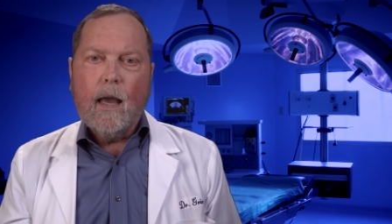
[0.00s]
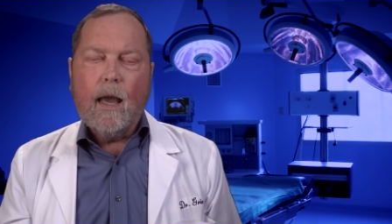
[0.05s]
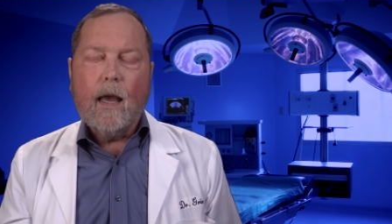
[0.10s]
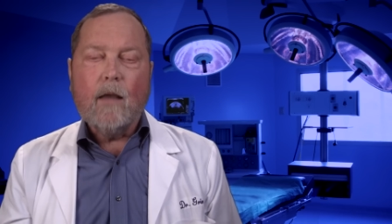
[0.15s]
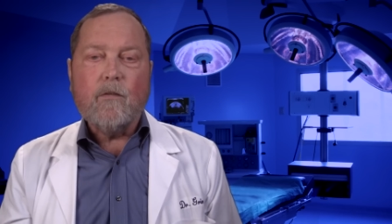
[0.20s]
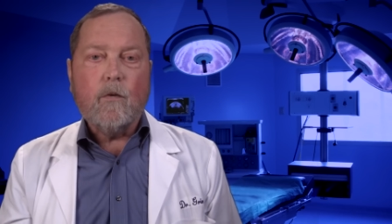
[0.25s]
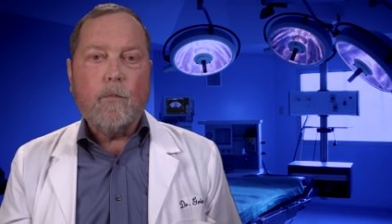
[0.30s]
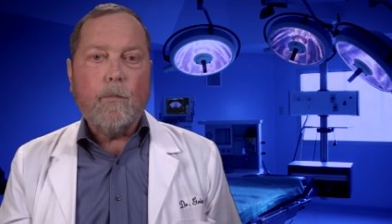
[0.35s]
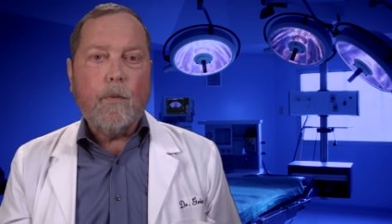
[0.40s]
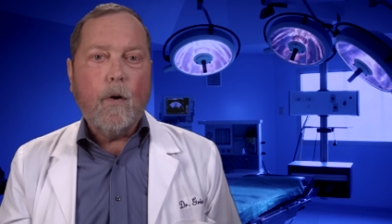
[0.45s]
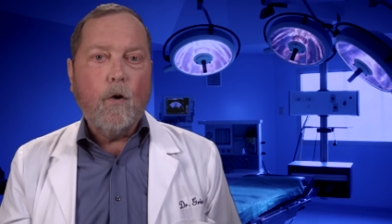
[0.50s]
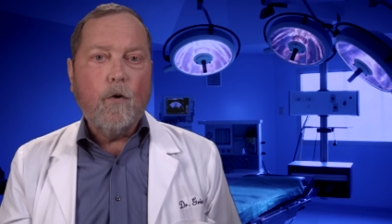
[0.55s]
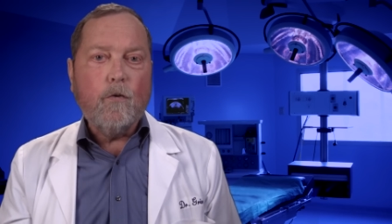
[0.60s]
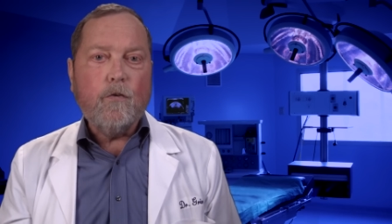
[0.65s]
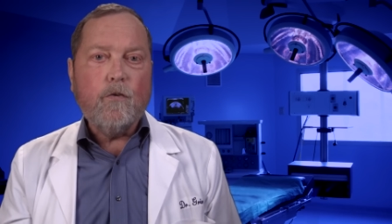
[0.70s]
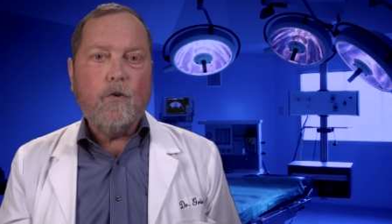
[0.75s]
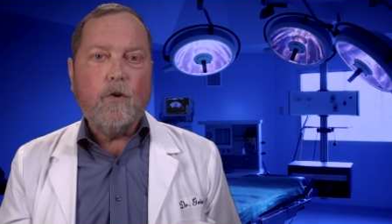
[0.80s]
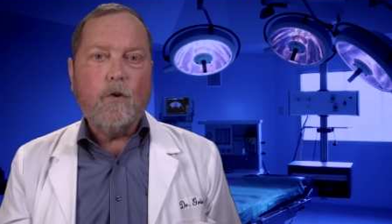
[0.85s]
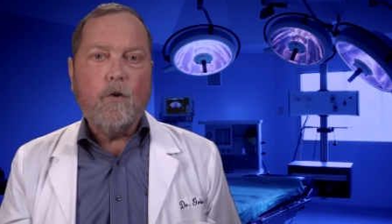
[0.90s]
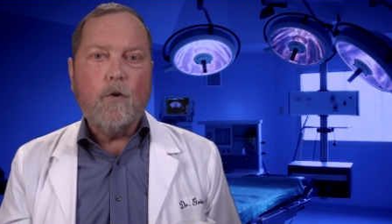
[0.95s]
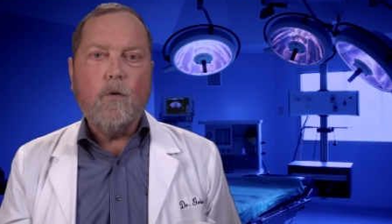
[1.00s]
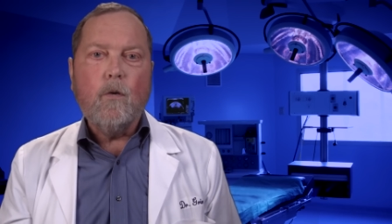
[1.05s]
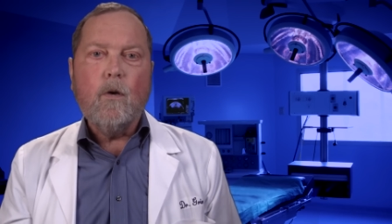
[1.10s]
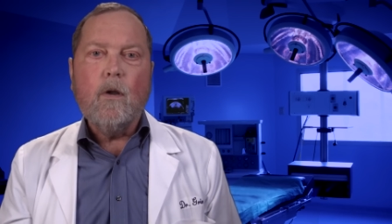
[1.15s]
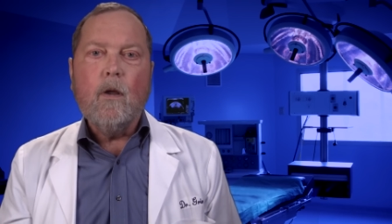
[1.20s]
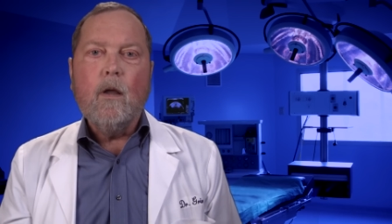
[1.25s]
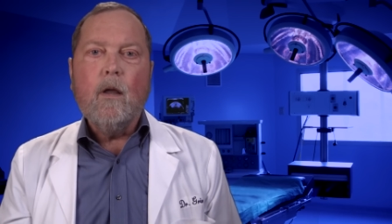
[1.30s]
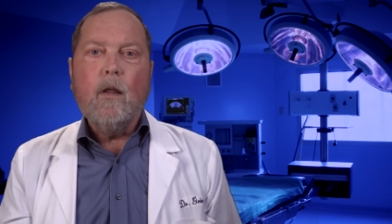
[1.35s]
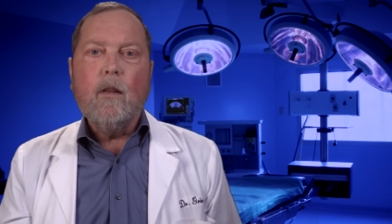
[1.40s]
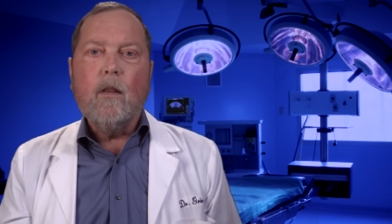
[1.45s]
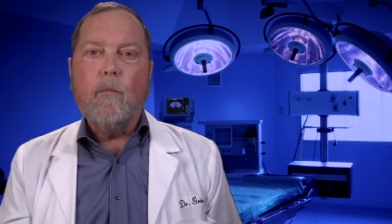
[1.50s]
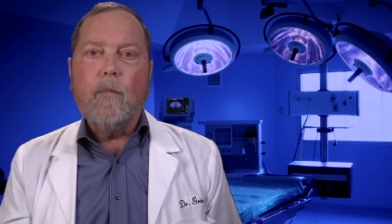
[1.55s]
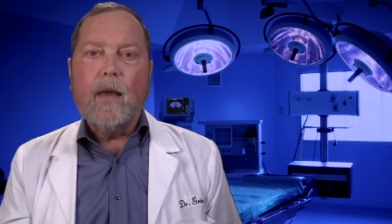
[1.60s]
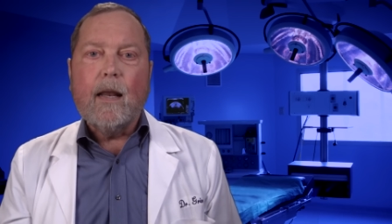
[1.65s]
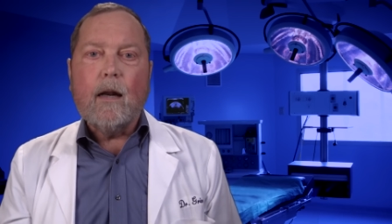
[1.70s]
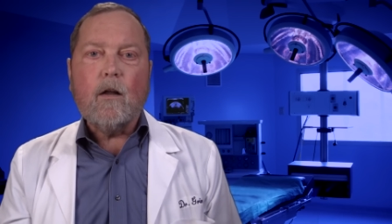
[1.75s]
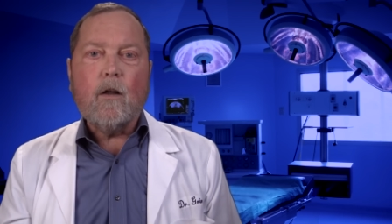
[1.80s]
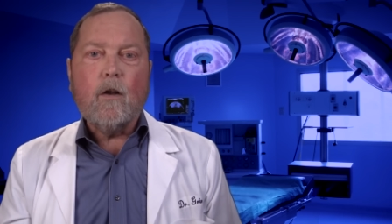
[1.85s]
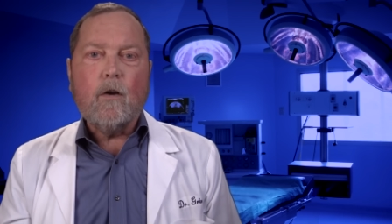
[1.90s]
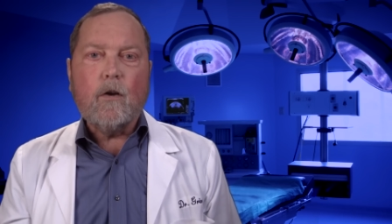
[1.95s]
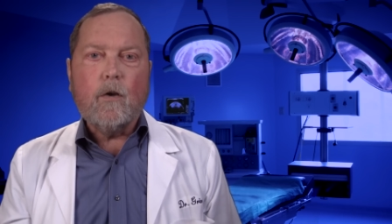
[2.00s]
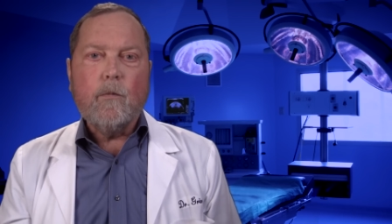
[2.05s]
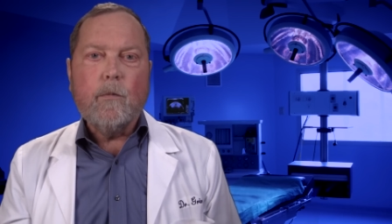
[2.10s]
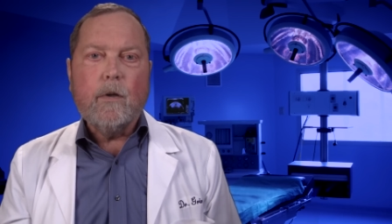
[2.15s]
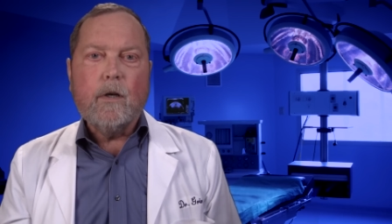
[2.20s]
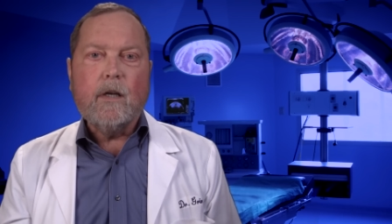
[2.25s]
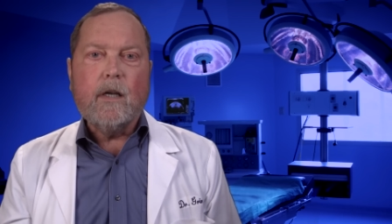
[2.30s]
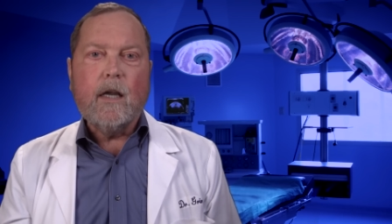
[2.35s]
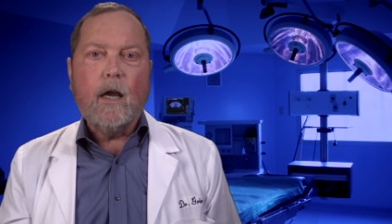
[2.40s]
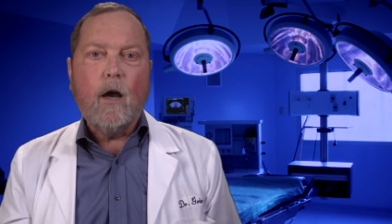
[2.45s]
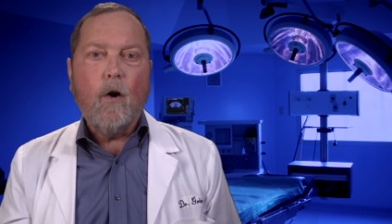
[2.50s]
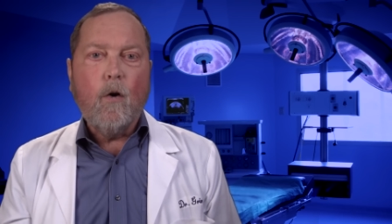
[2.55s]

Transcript: as opposed to the medical community